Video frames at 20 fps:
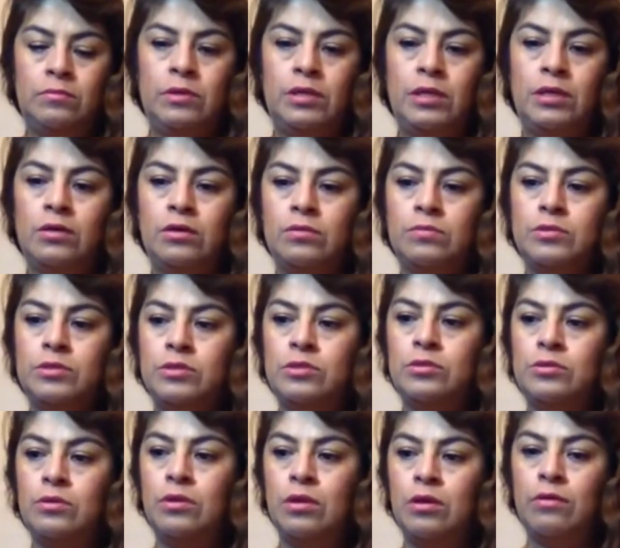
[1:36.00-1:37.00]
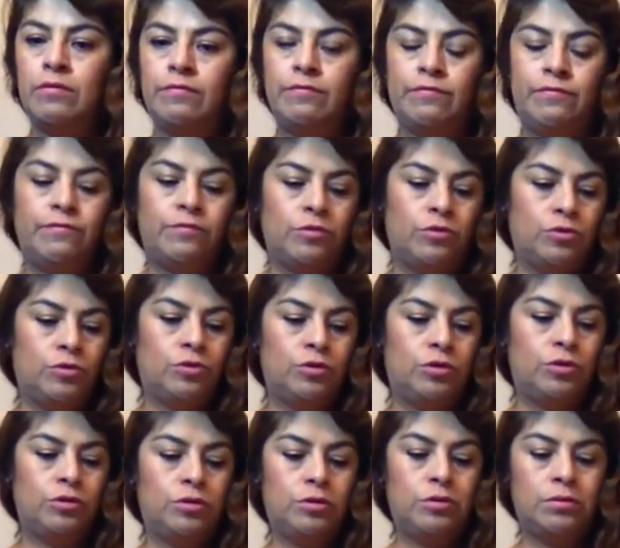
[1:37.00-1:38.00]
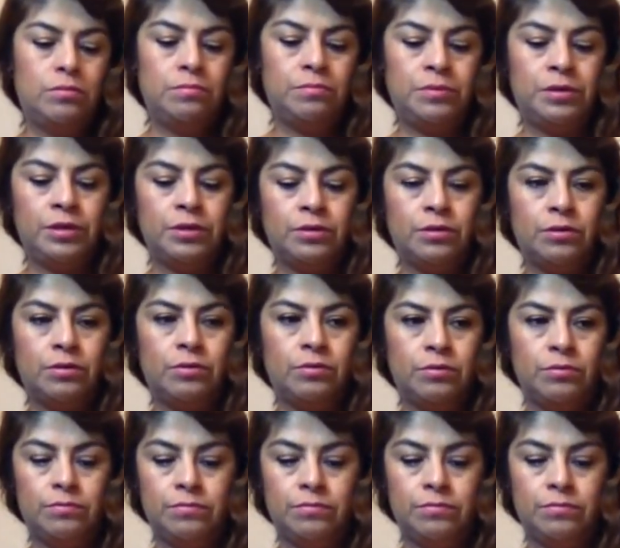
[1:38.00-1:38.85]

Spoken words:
When it comes to love for Virgo.